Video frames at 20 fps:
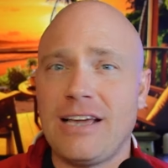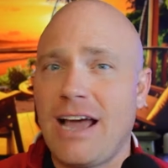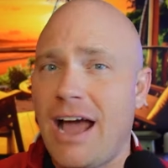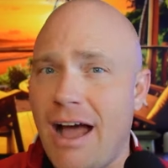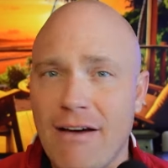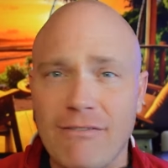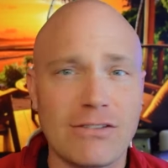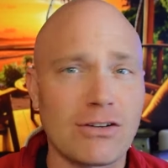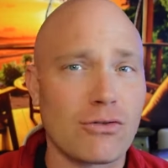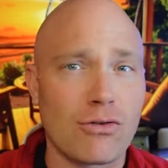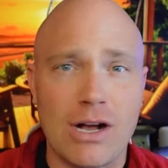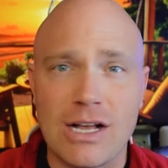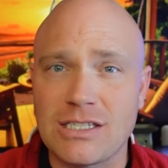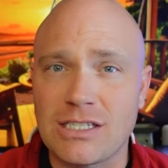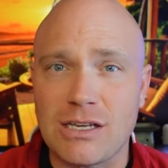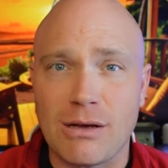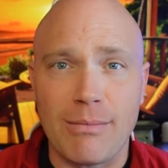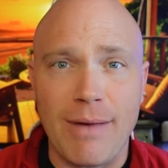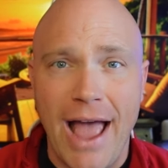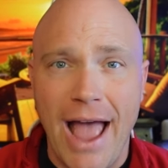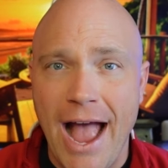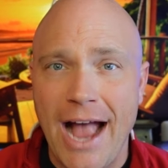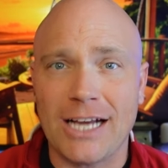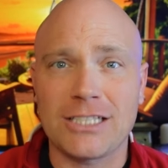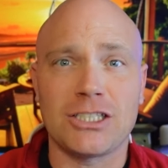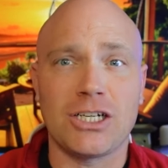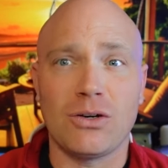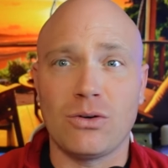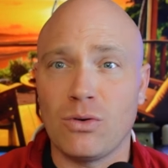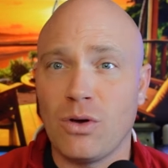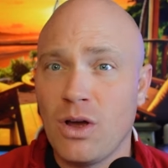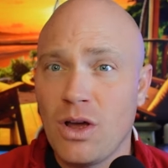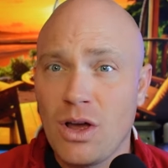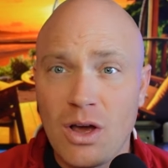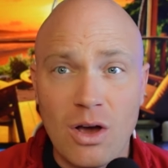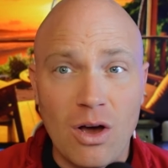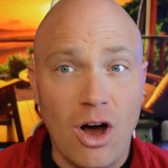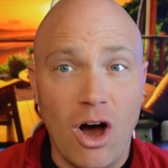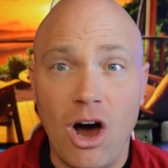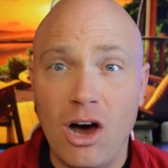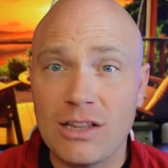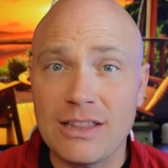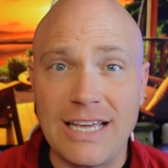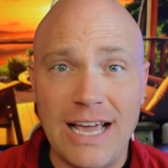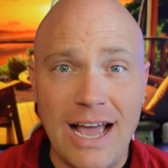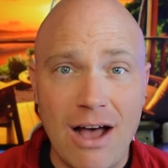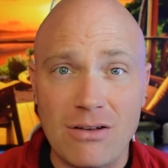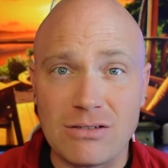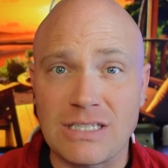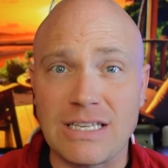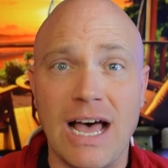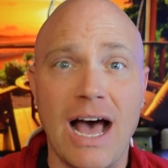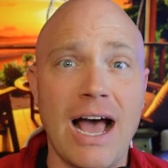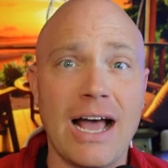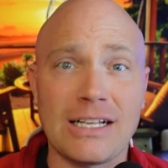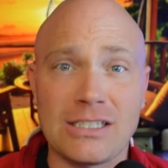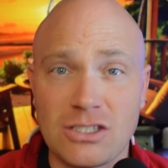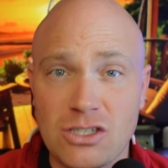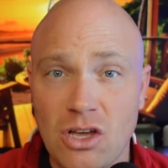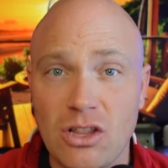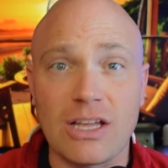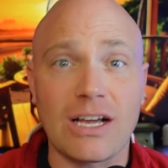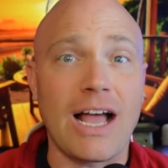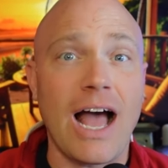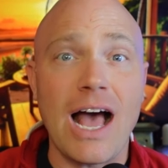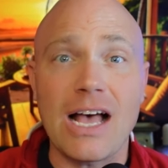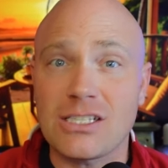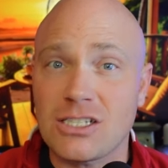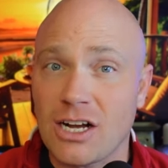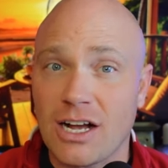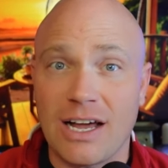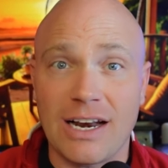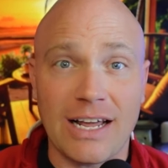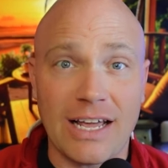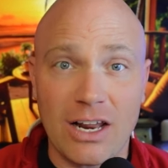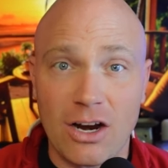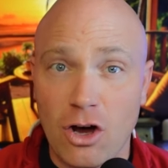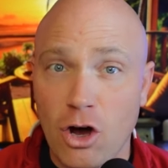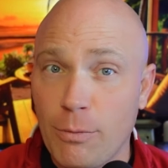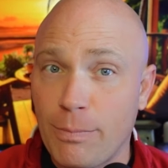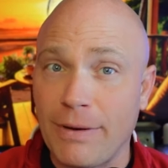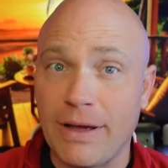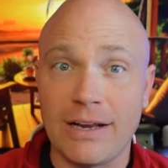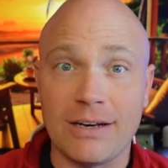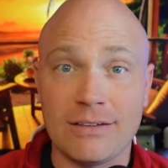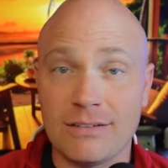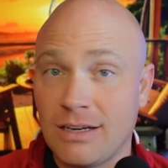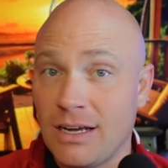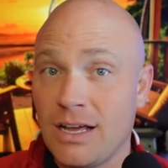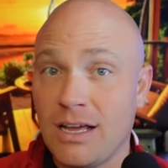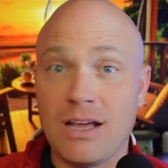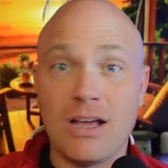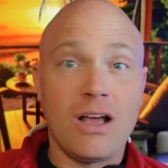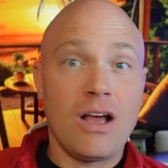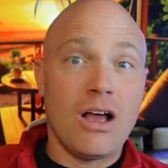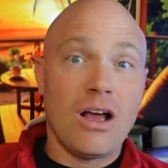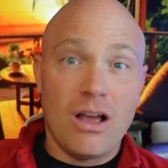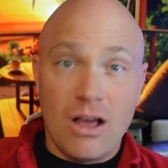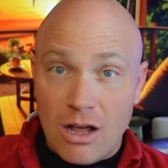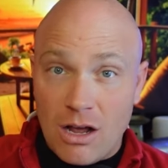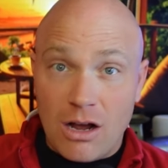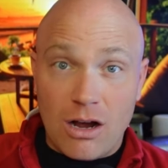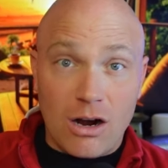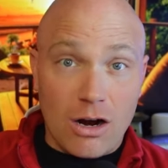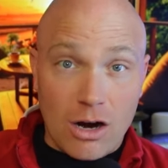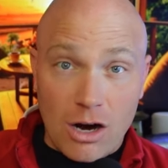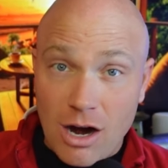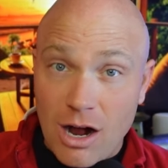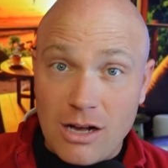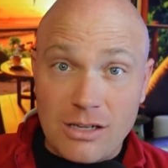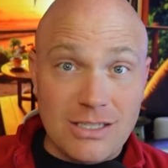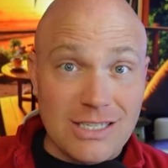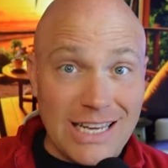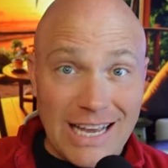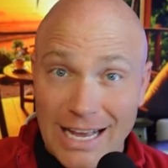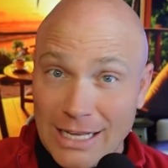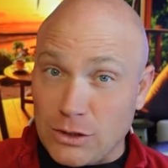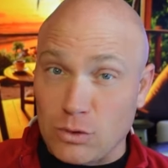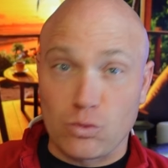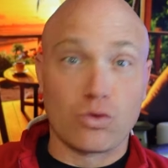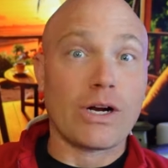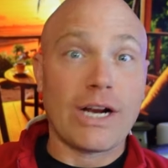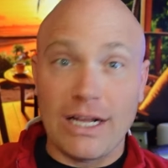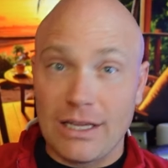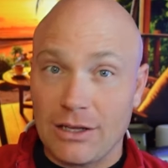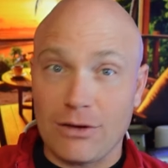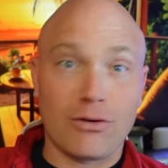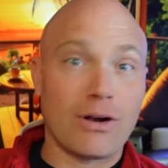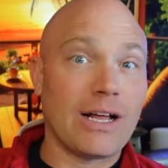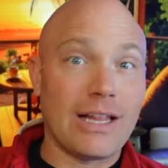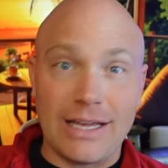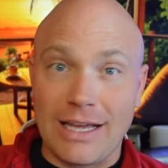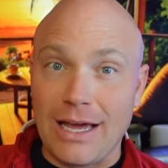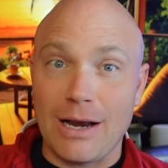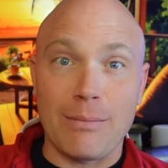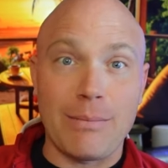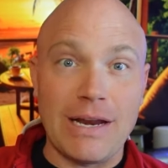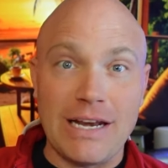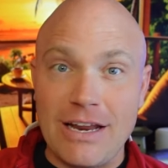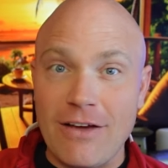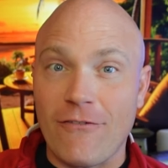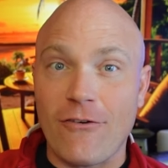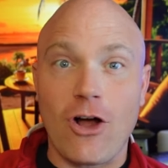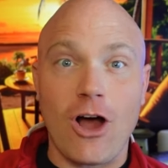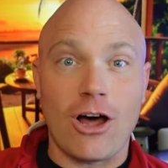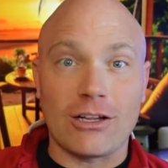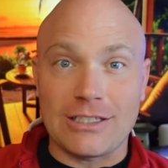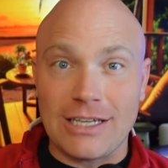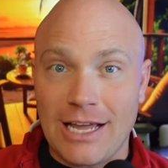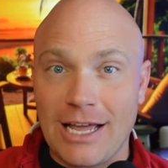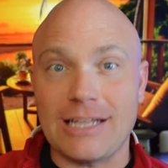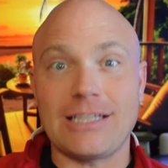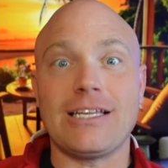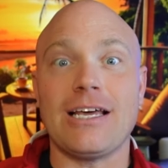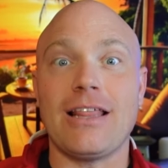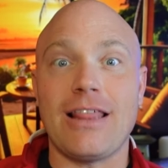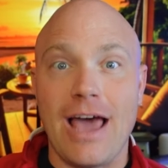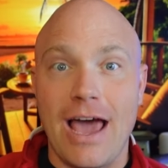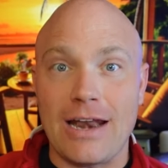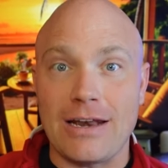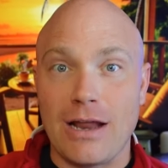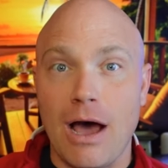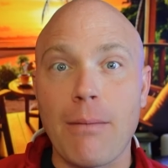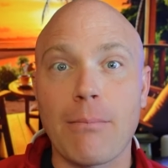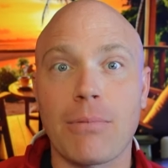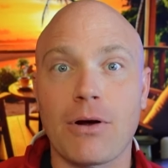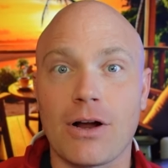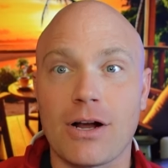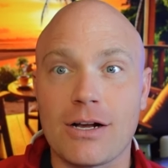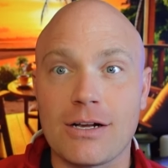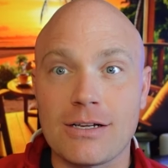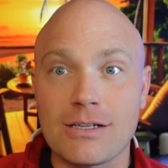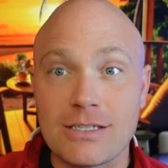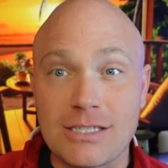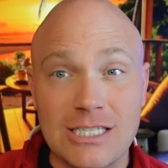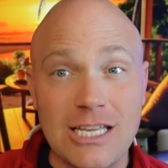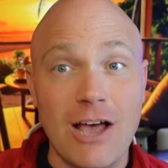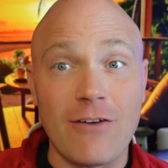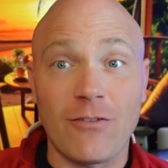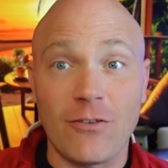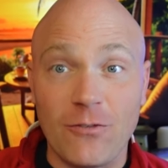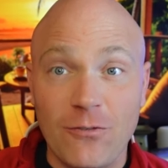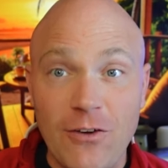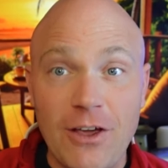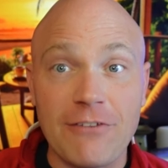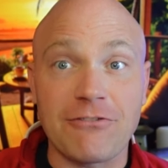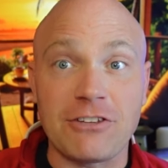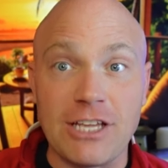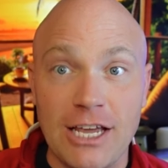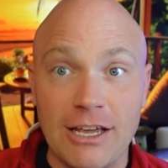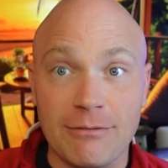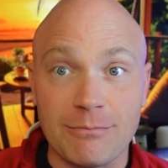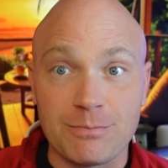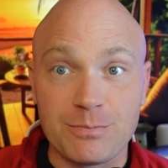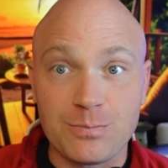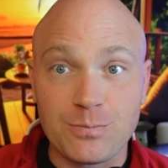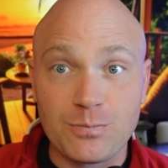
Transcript: You have to run some action on the outside so that guys are going to get open. Or else it's really, really going to be difficult to get to that number 750